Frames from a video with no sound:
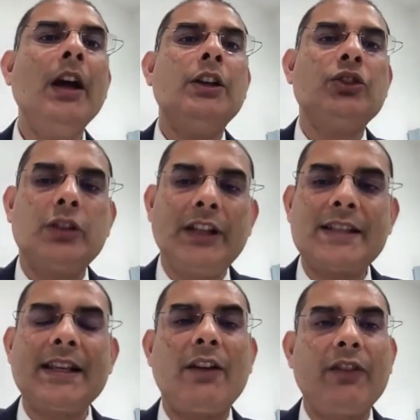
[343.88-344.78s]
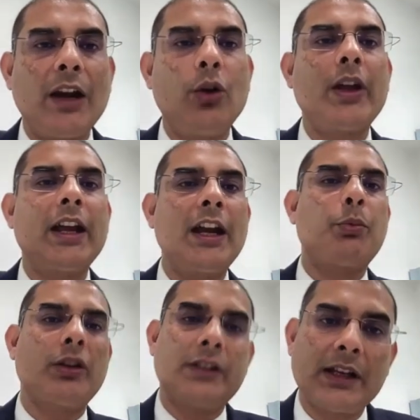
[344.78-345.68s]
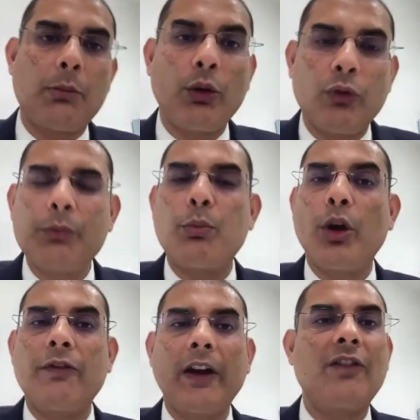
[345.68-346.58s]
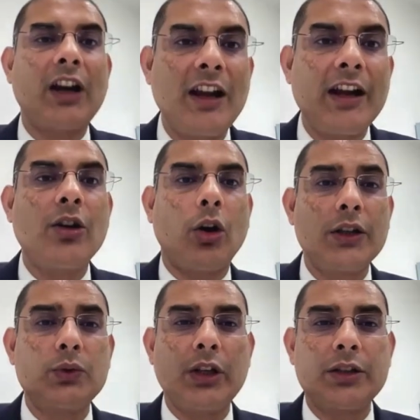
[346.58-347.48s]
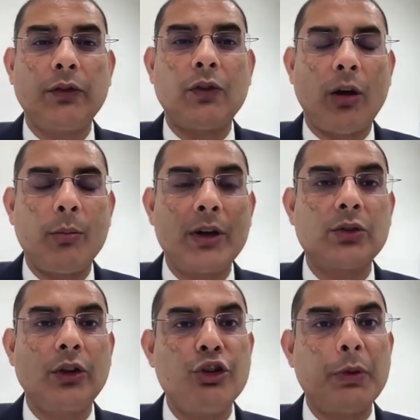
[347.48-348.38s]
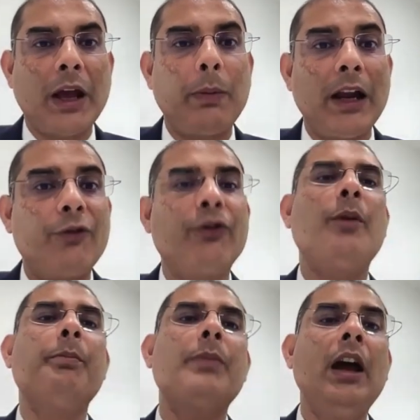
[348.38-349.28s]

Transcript: So this year, we are looking at processing about $1.5 trillion worth of commerce on UPI platform.